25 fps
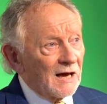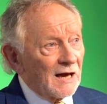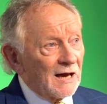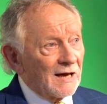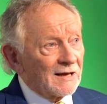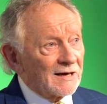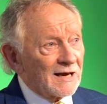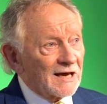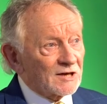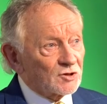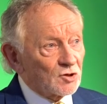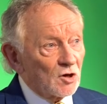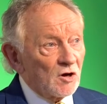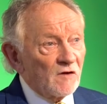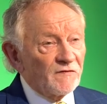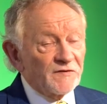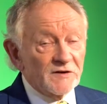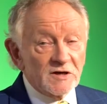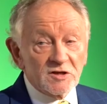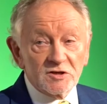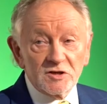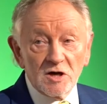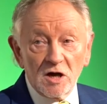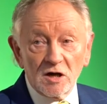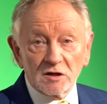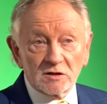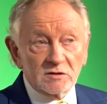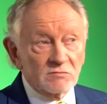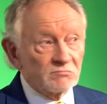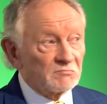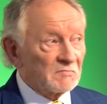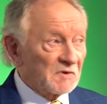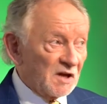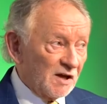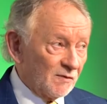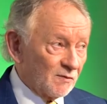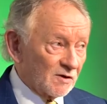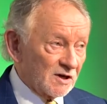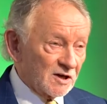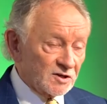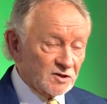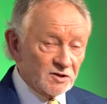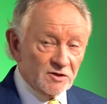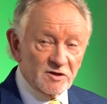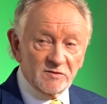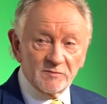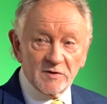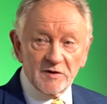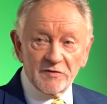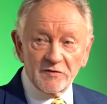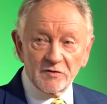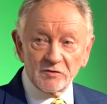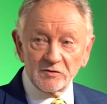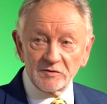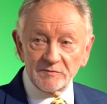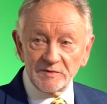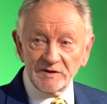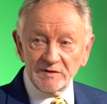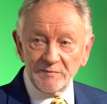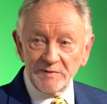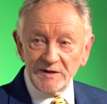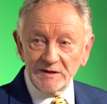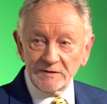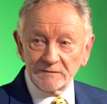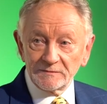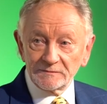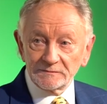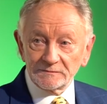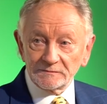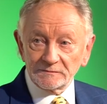And as often as not, he would listen to them and throw them in the bin.